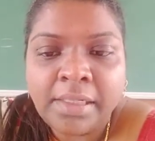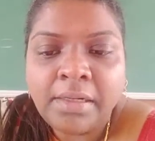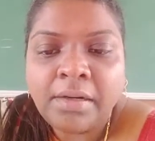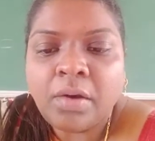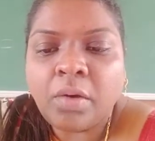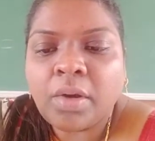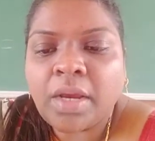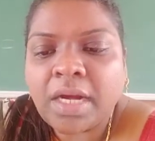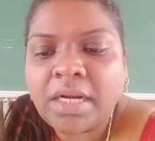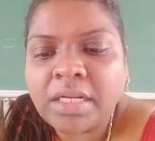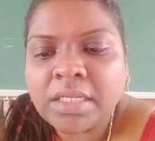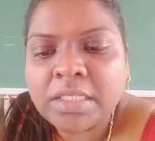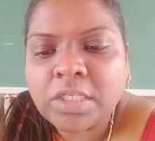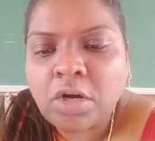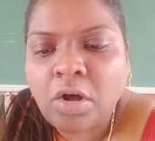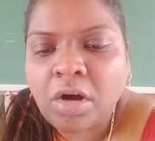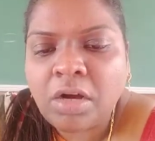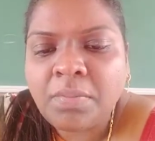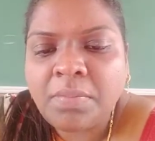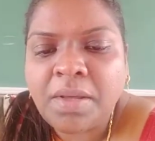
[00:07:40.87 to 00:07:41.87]
okay. It is
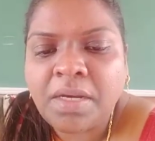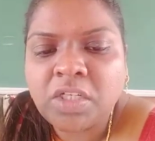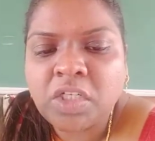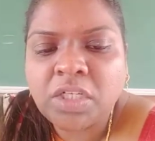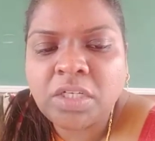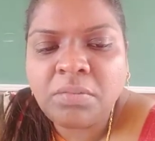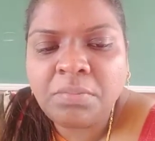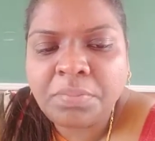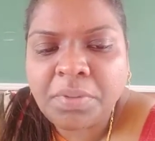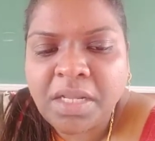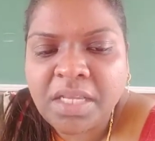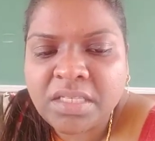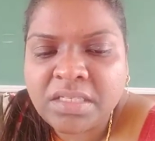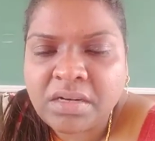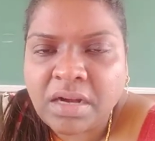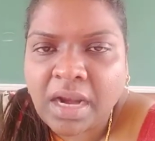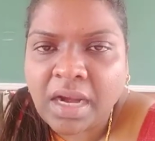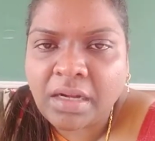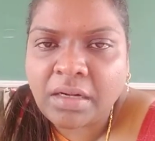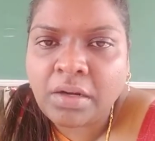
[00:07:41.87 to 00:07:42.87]
not mentioned, please
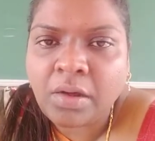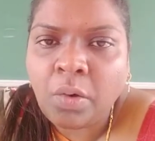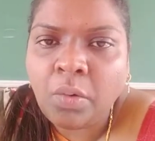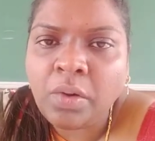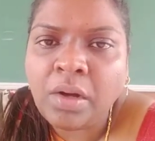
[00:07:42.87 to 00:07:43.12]
write down.